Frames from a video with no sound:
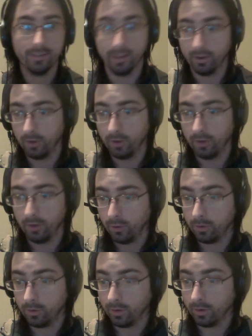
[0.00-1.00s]
little
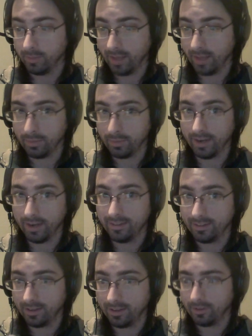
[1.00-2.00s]
orb, that
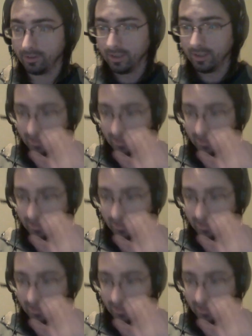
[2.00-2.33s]
precious little